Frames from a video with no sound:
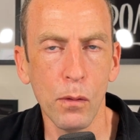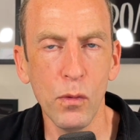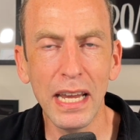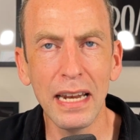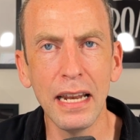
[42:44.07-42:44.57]

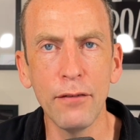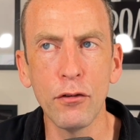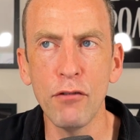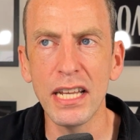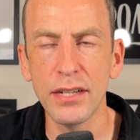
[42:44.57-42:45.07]
We can live
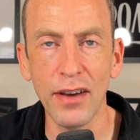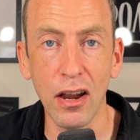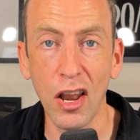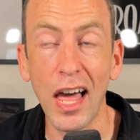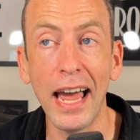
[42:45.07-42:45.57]
the rest of
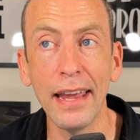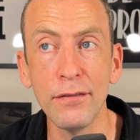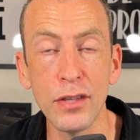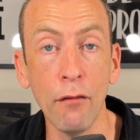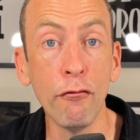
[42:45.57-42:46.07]
our
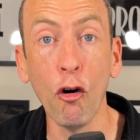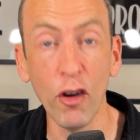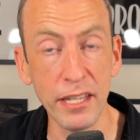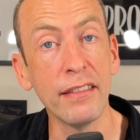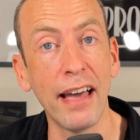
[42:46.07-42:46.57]
lives
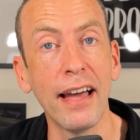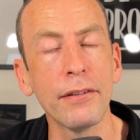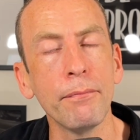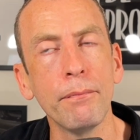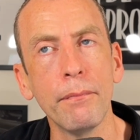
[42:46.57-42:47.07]
avoiding
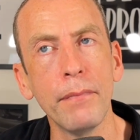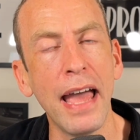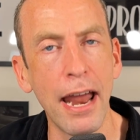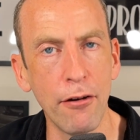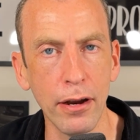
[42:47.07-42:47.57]
that
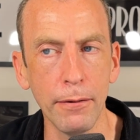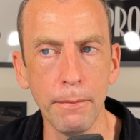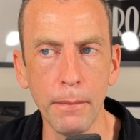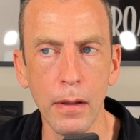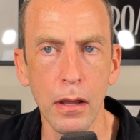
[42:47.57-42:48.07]
area.
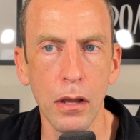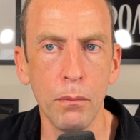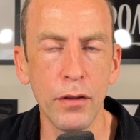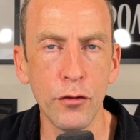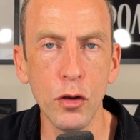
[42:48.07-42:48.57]

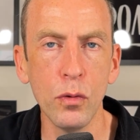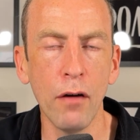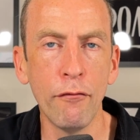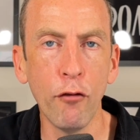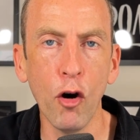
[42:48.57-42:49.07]
But if you
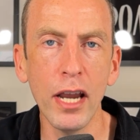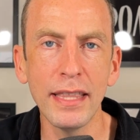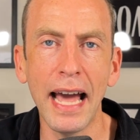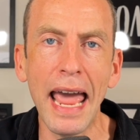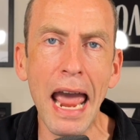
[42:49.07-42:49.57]

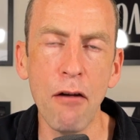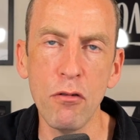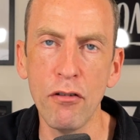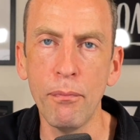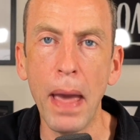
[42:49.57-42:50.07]
avoid that
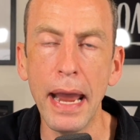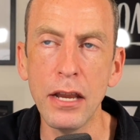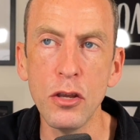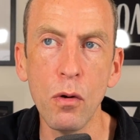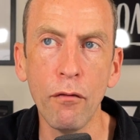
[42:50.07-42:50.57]
area of
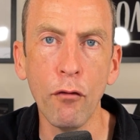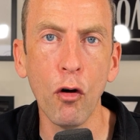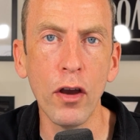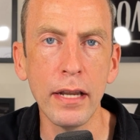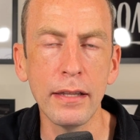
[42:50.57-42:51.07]
pain, you
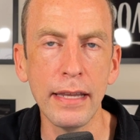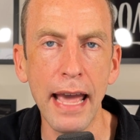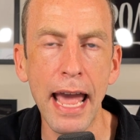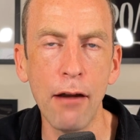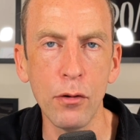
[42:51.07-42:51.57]
avoid
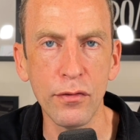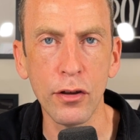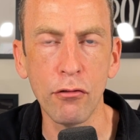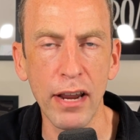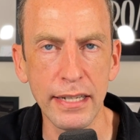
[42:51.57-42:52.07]
the area with
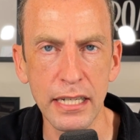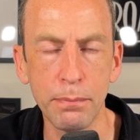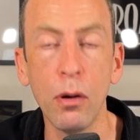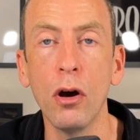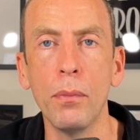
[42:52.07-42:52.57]
the
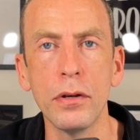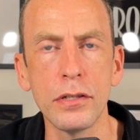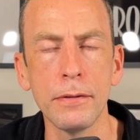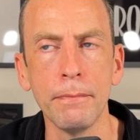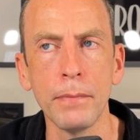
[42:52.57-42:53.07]
greatest purpose.